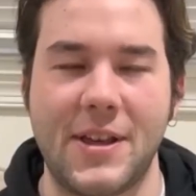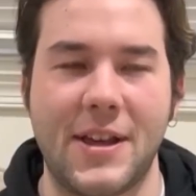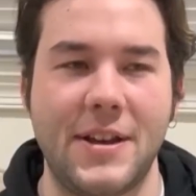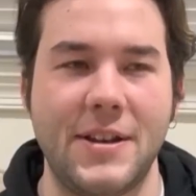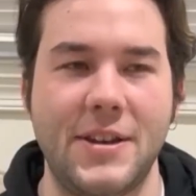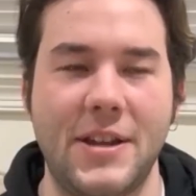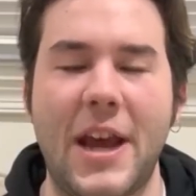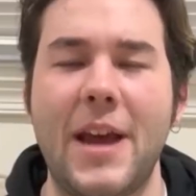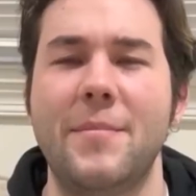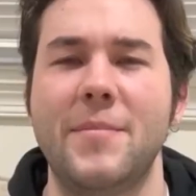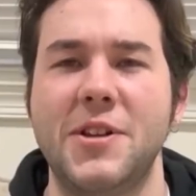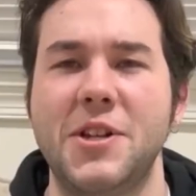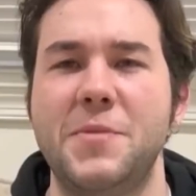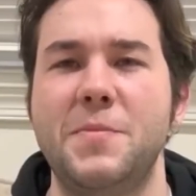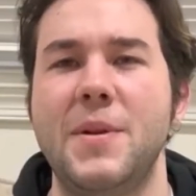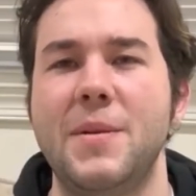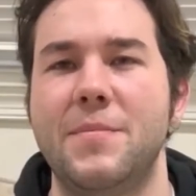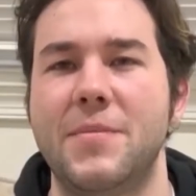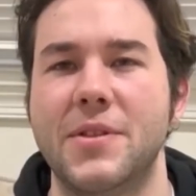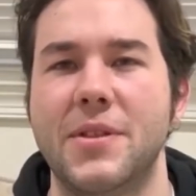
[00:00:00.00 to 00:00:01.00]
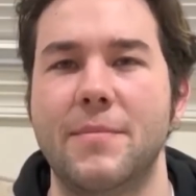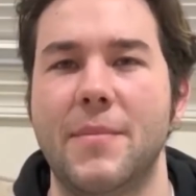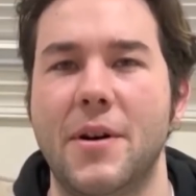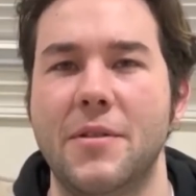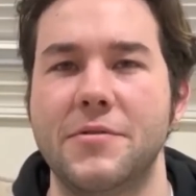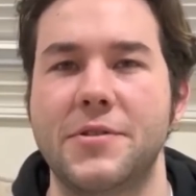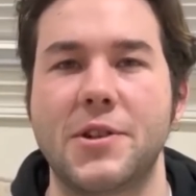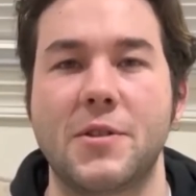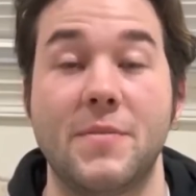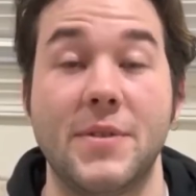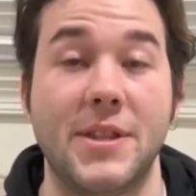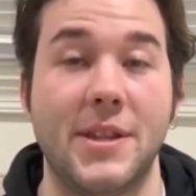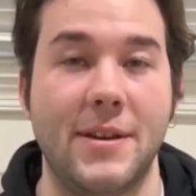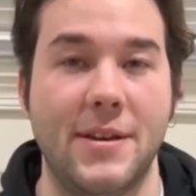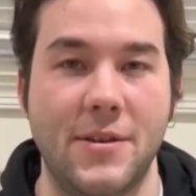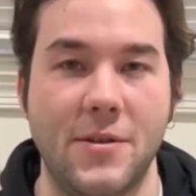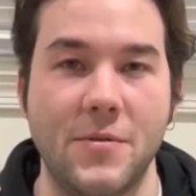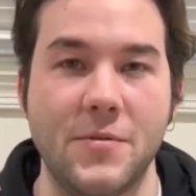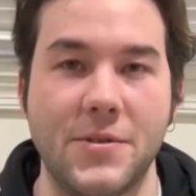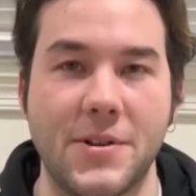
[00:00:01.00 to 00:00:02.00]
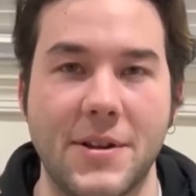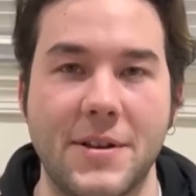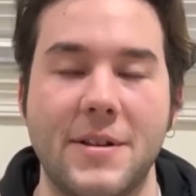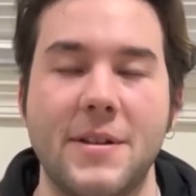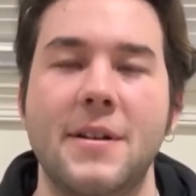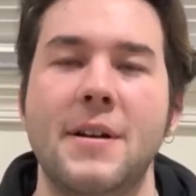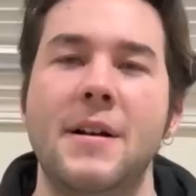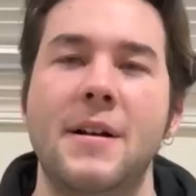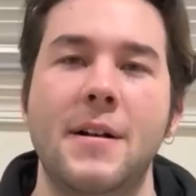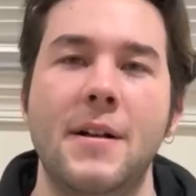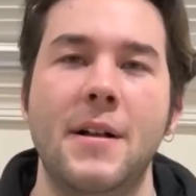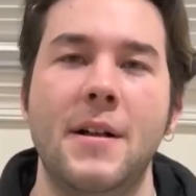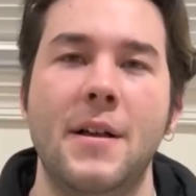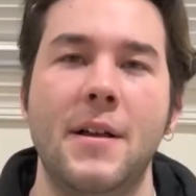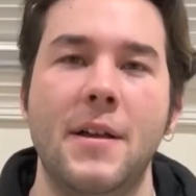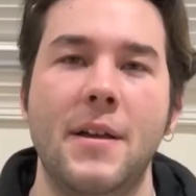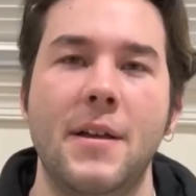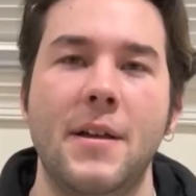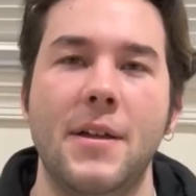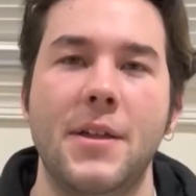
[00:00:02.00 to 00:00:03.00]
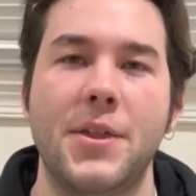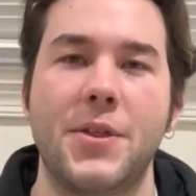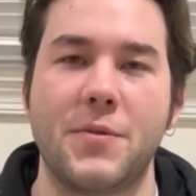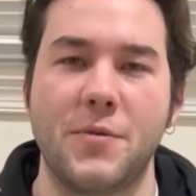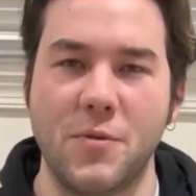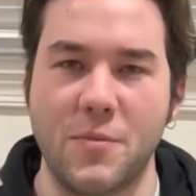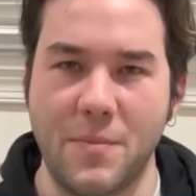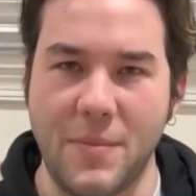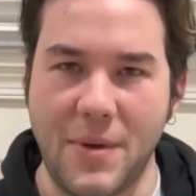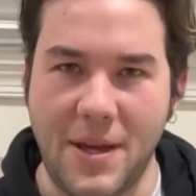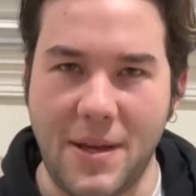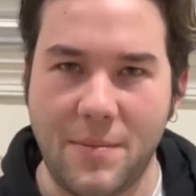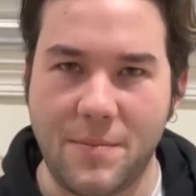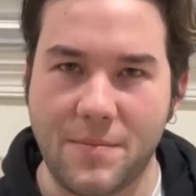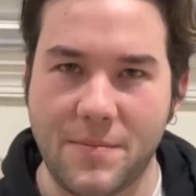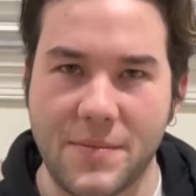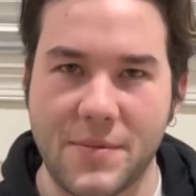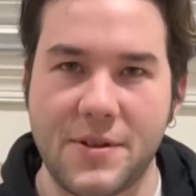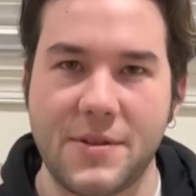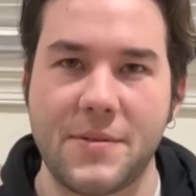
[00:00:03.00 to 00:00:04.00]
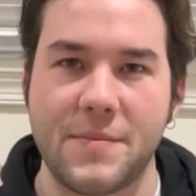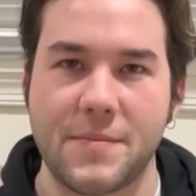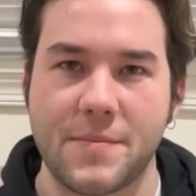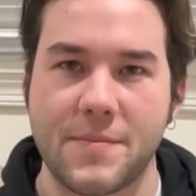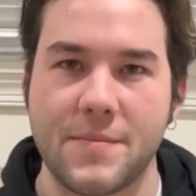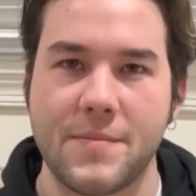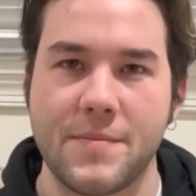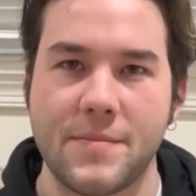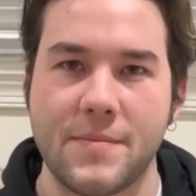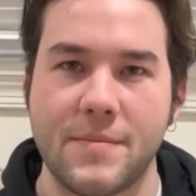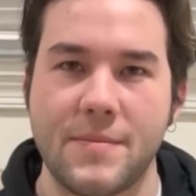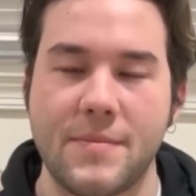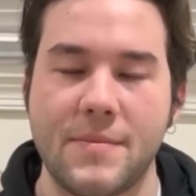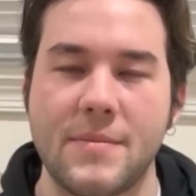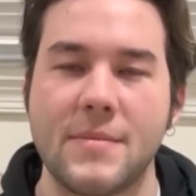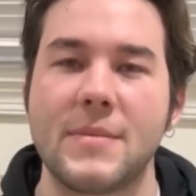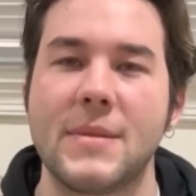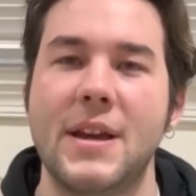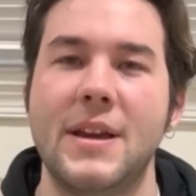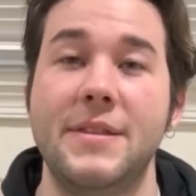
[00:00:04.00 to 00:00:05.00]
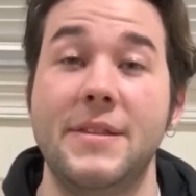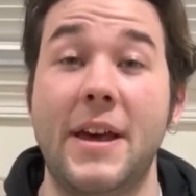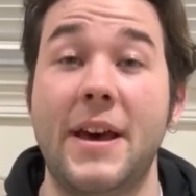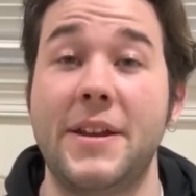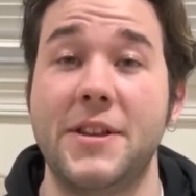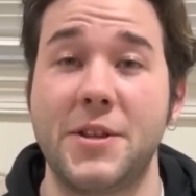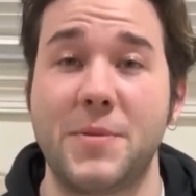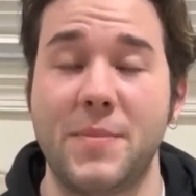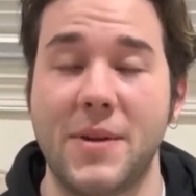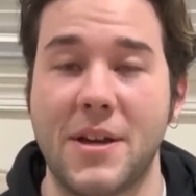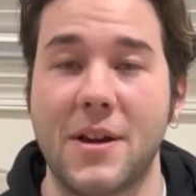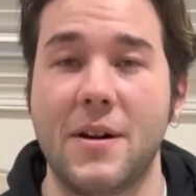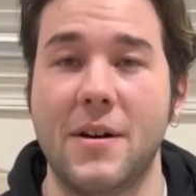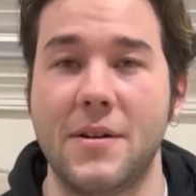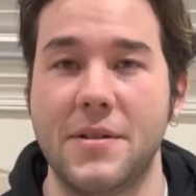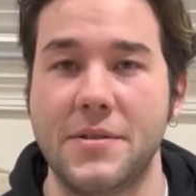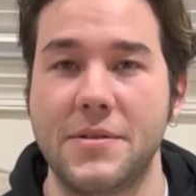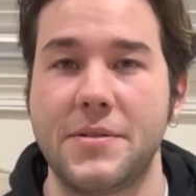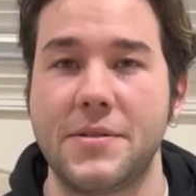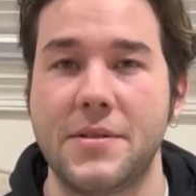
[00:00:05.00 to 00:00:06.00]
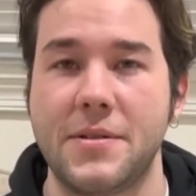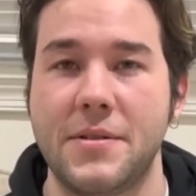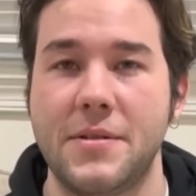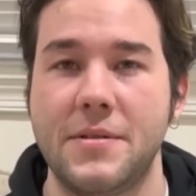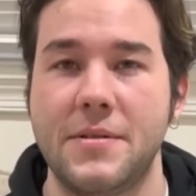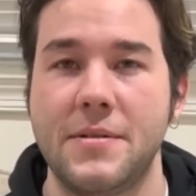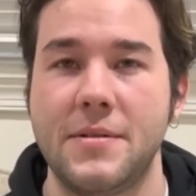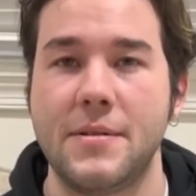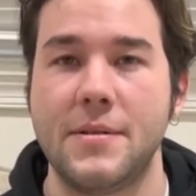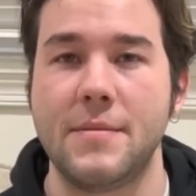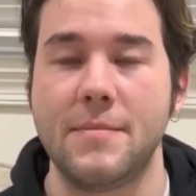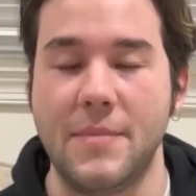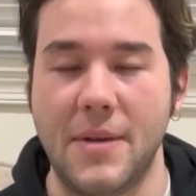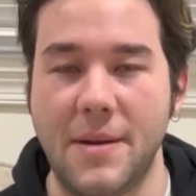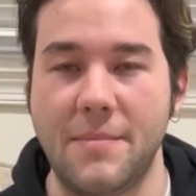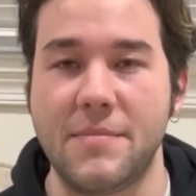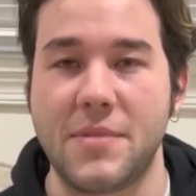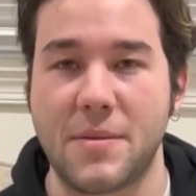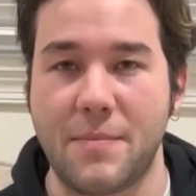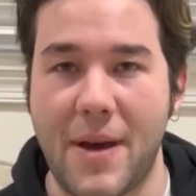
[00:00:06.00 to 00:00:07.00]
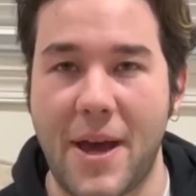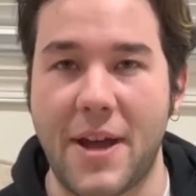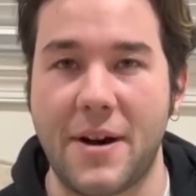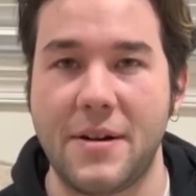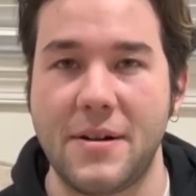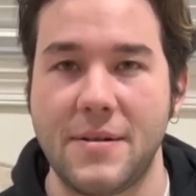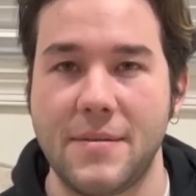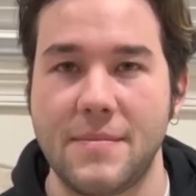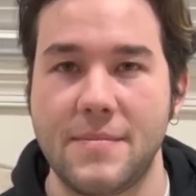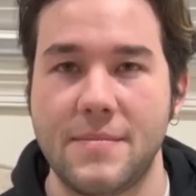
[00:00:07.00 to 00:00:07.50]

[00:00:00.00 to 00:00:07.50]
that damage people the most when they use it through memes. And that is because memes matter.